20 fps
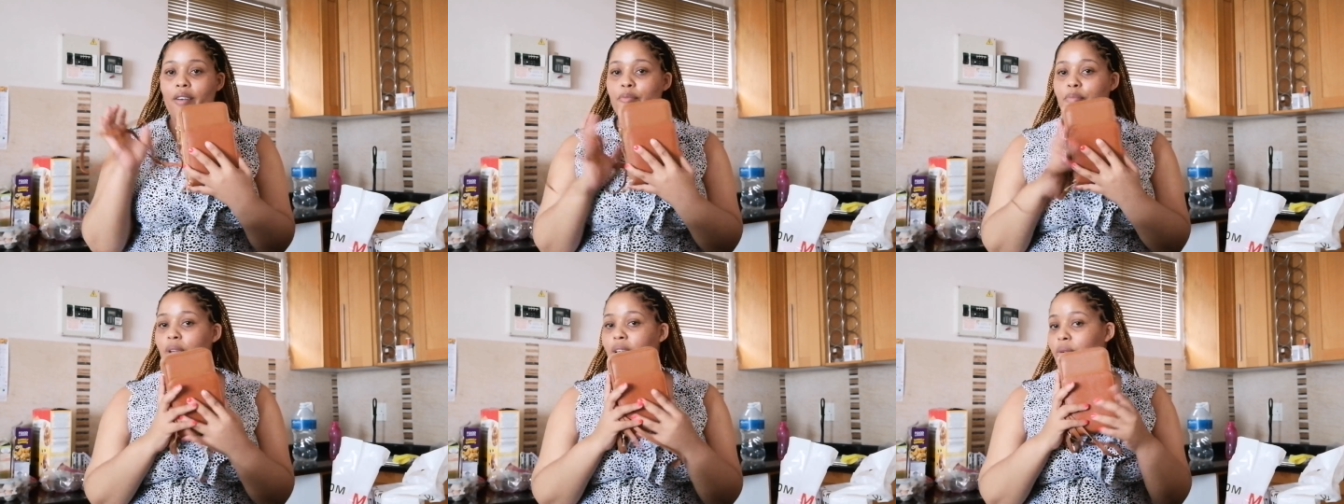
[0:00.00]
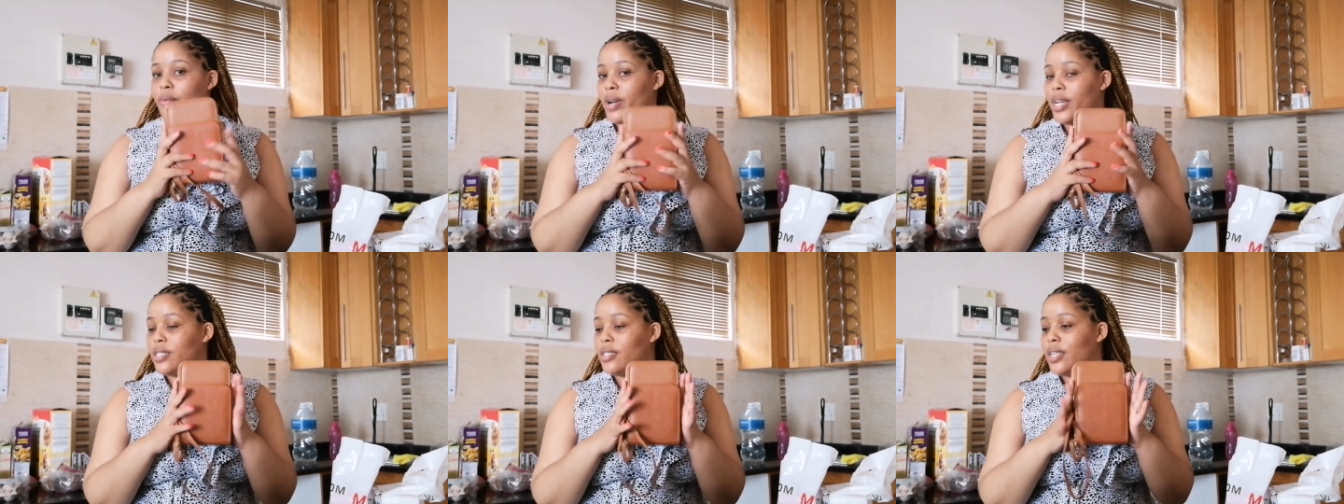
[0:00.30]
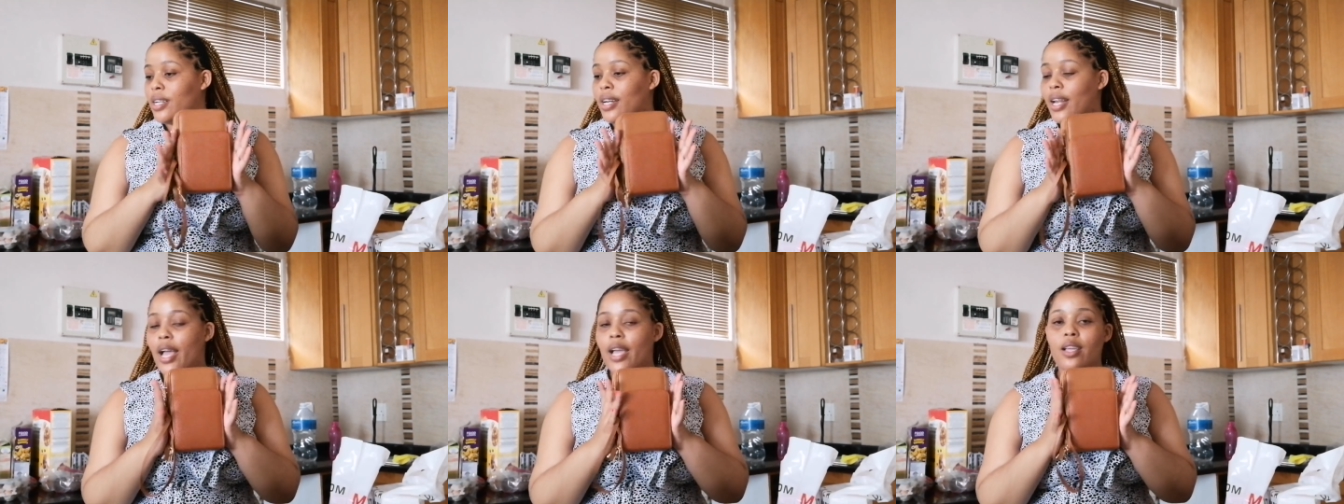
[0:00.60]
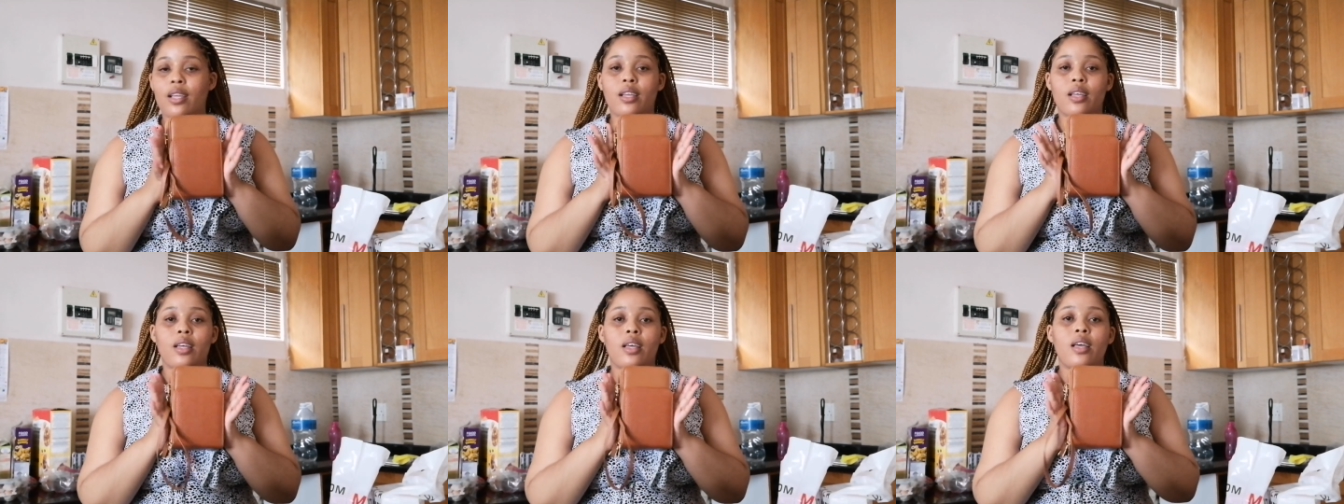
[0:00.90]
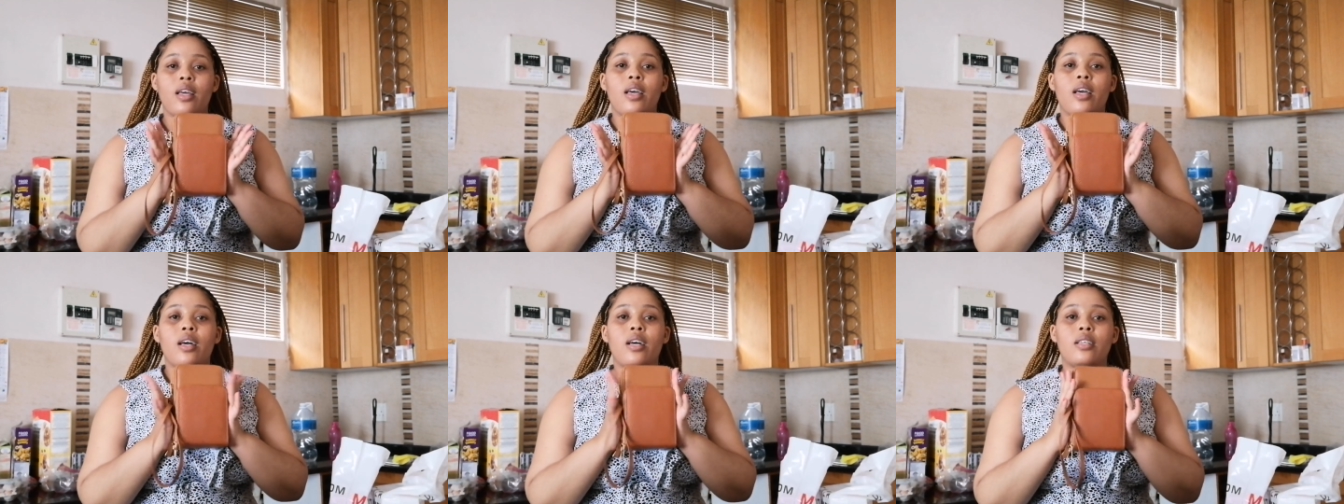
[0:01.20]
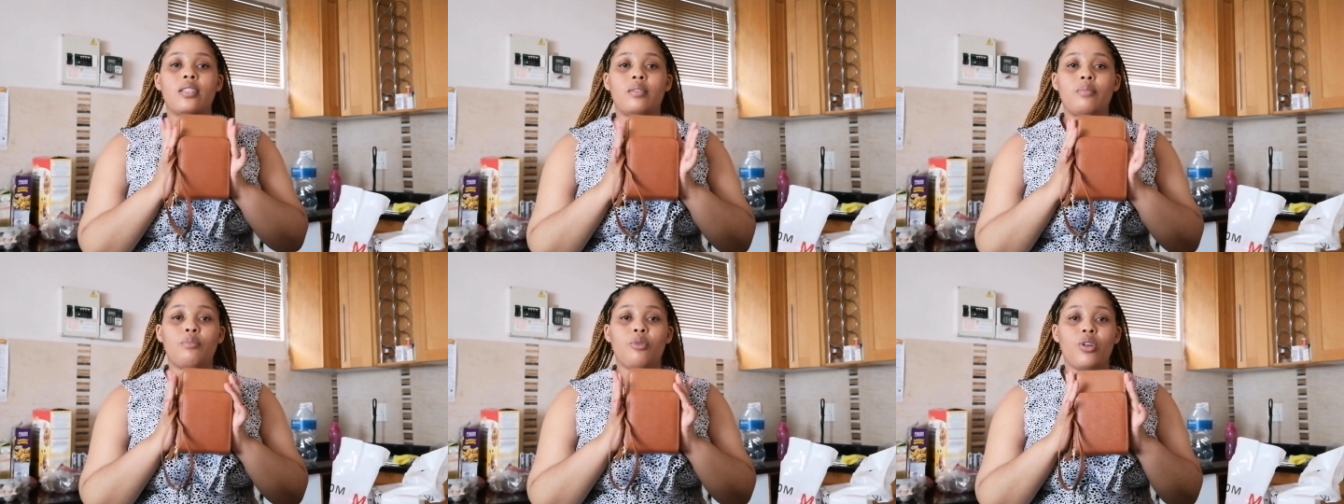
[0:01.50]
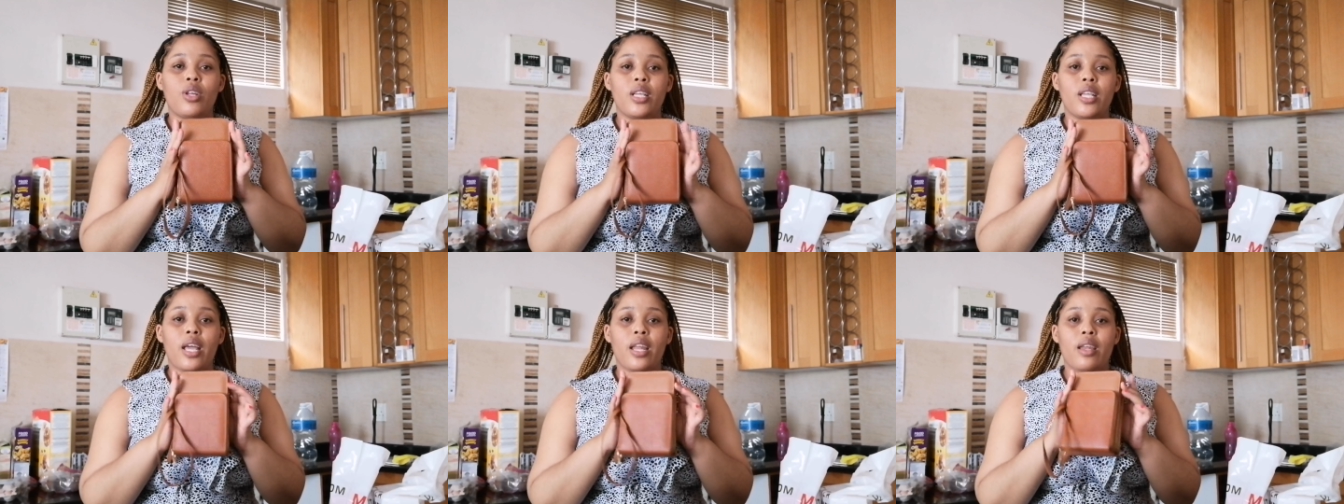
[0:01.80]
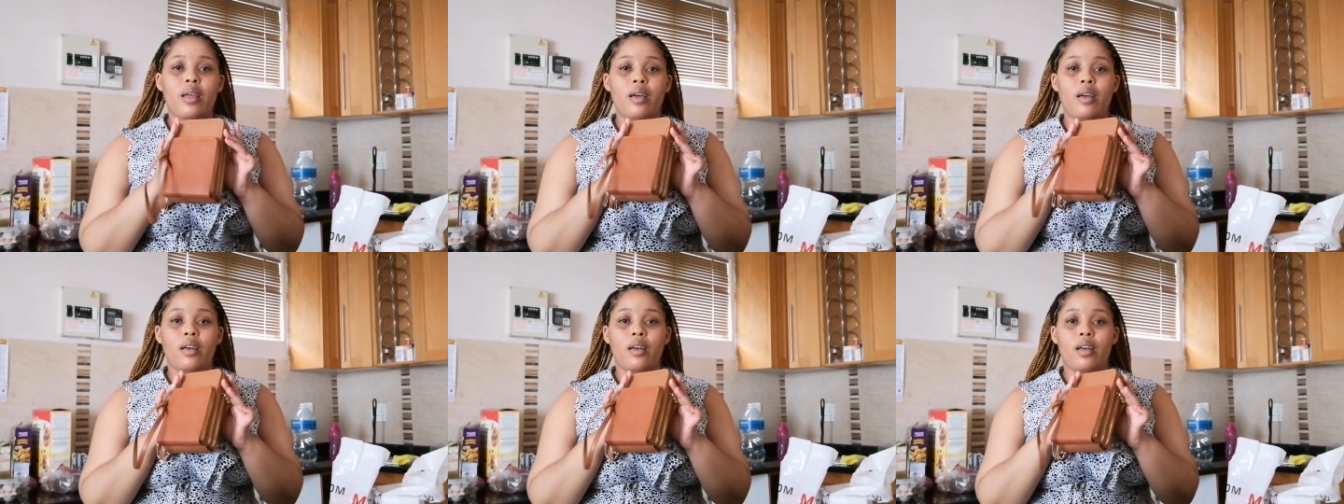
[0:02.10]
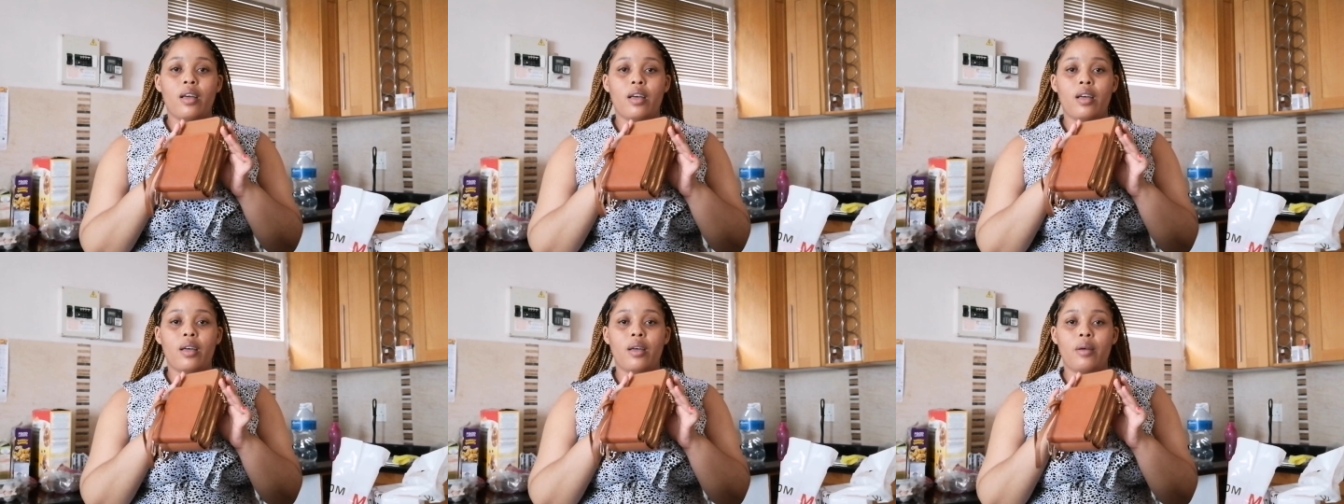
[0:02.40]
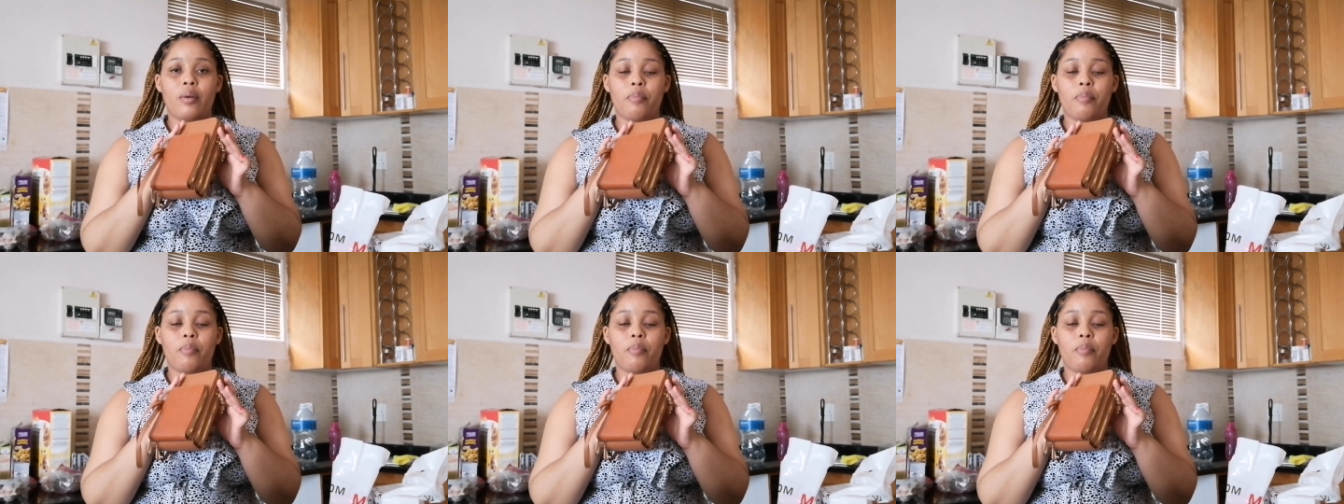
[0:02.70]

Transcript: I've been wanting like a small inyana